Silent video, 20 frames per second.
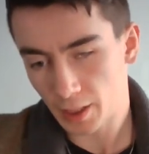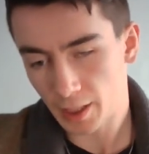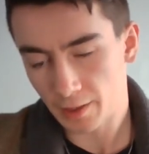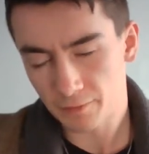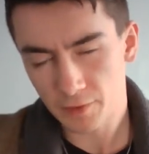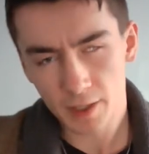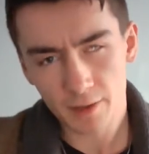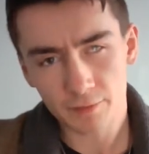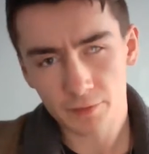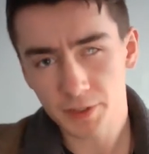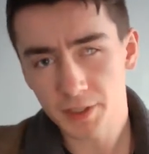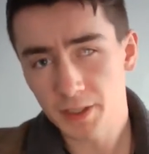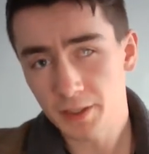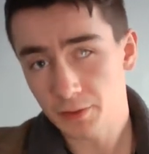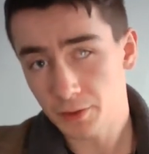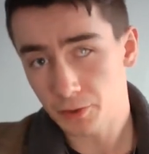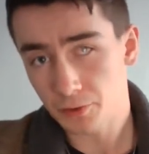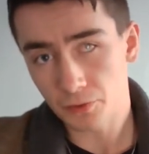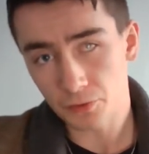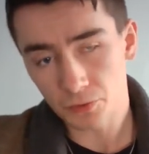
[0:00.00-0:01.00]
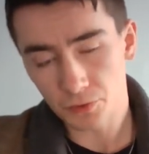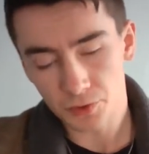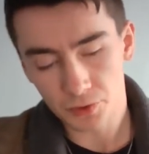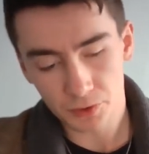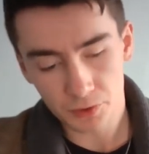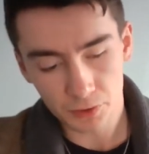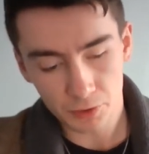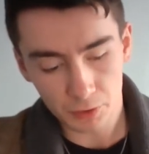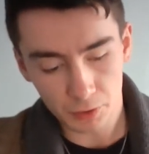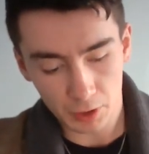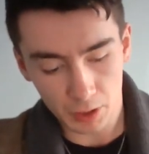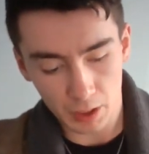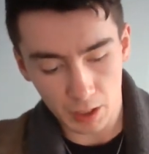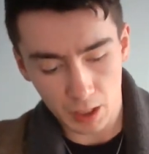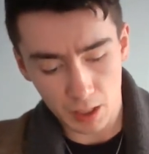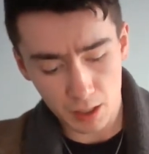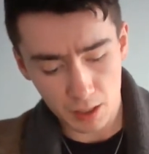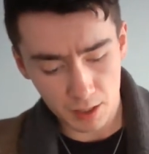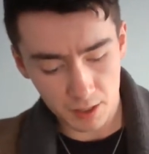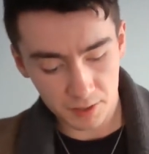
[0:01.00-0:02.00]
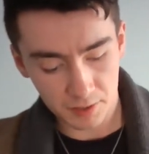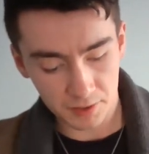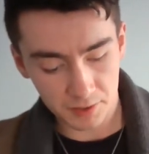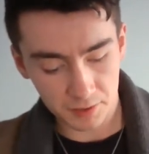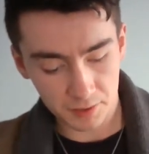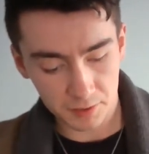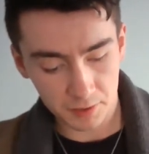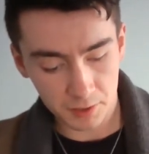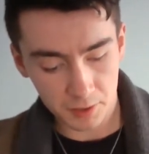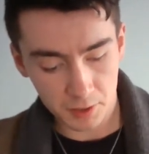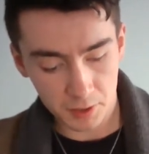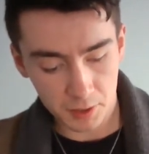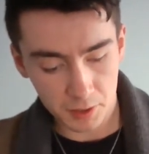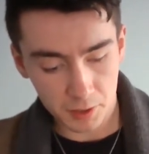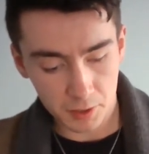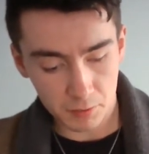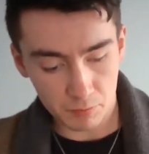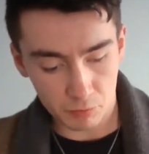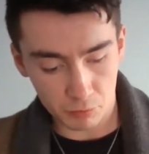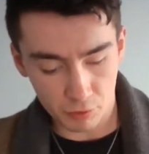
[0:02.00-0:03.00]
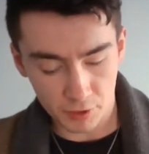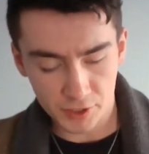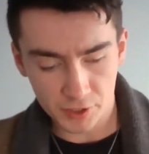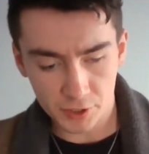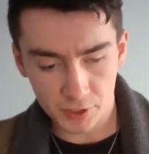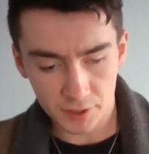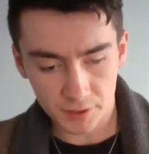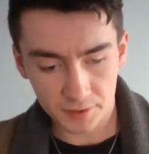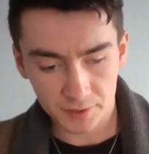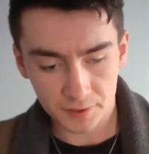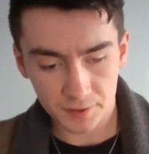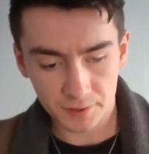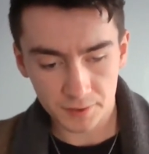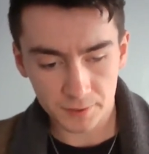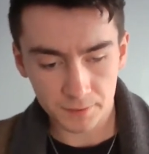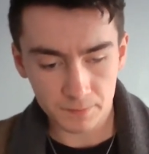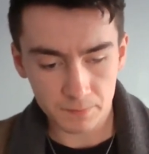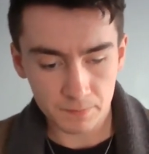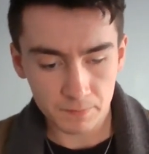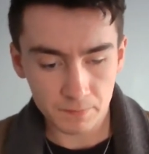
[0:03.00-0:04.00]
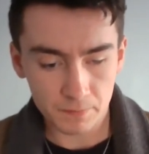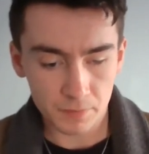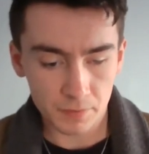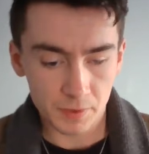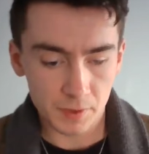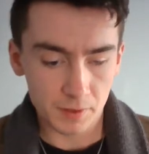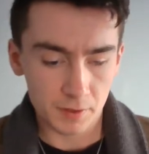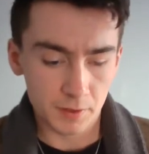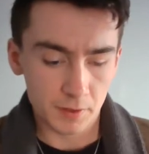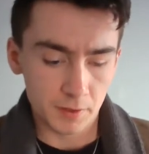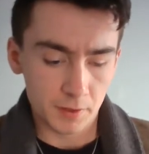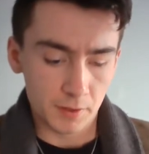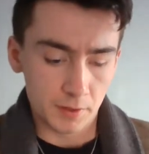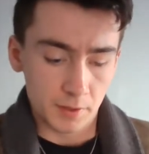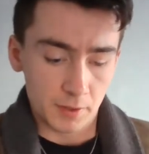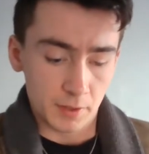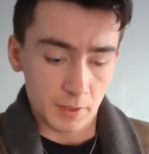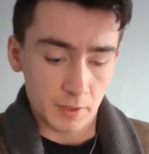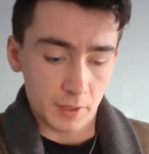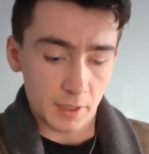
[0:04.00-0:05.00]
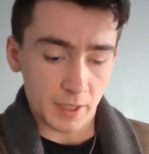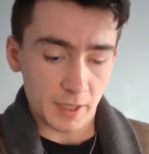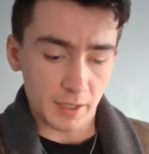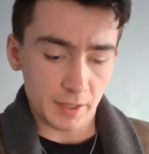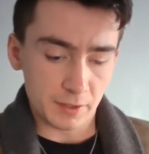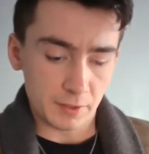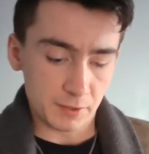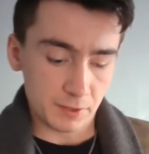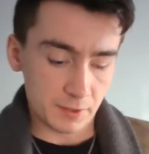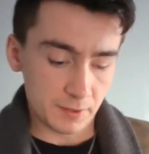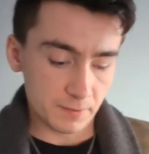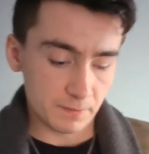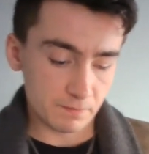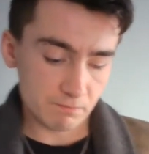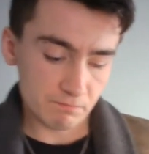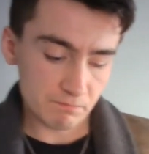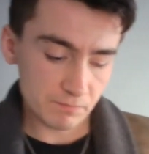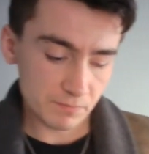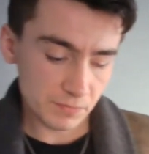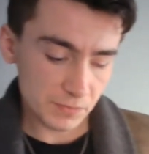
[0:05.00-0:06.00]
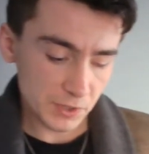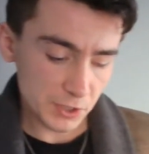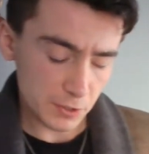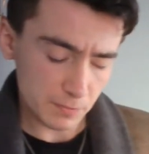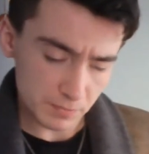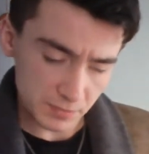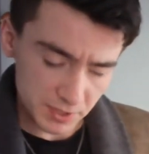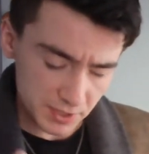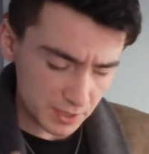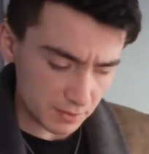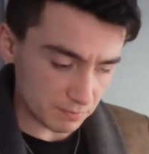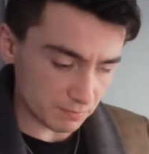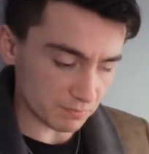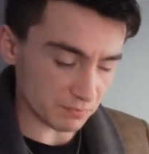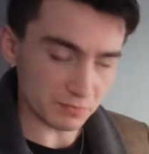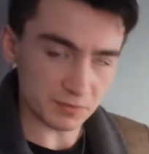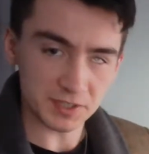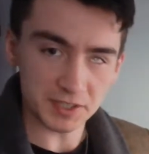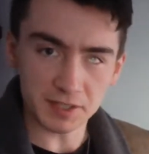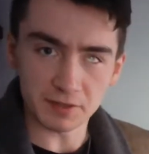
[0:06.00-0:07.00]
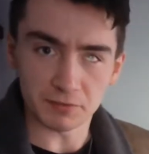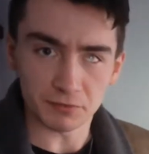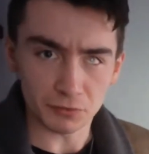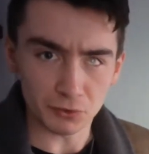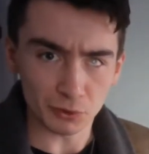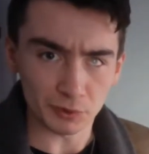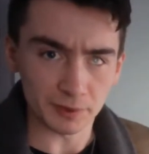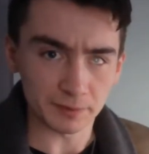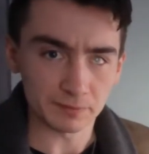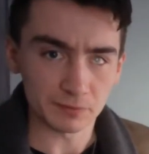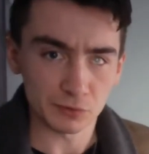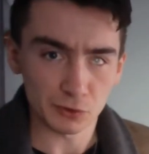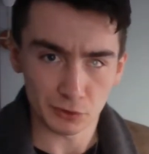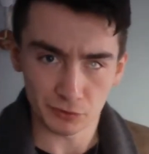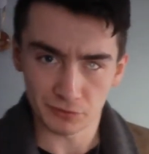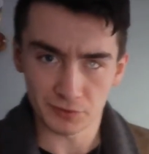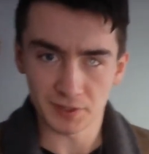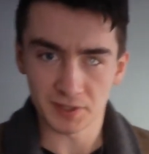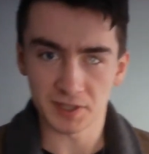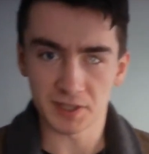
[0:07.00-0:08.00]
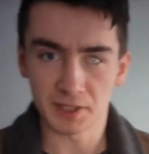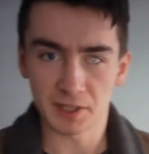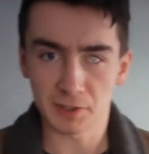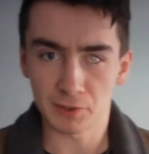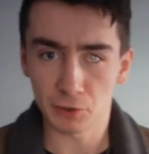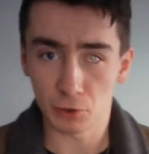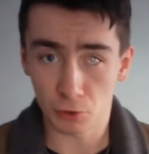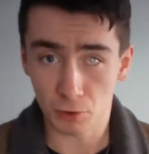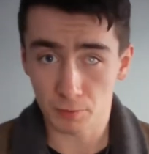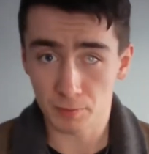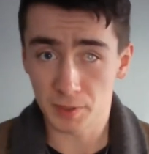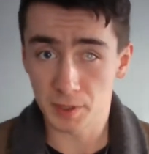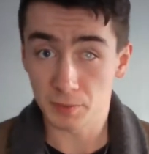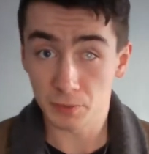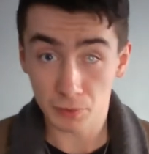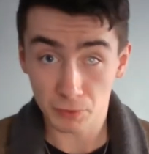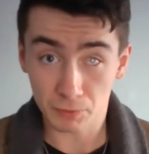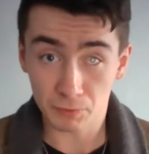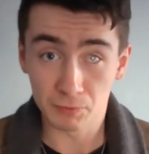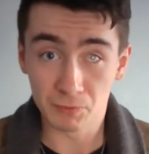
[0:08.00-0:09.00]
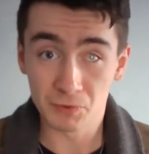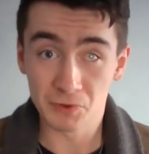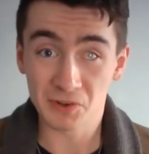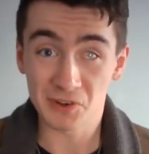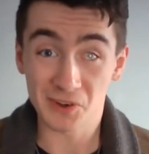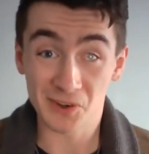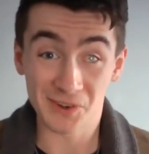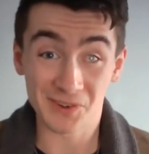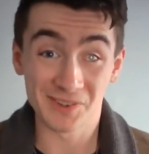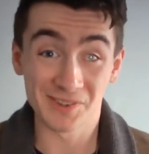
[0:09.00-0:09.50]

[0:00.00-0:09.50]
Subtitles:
Have you ever seen those glass bridges? And you can see through it, obviously, and a lot of people are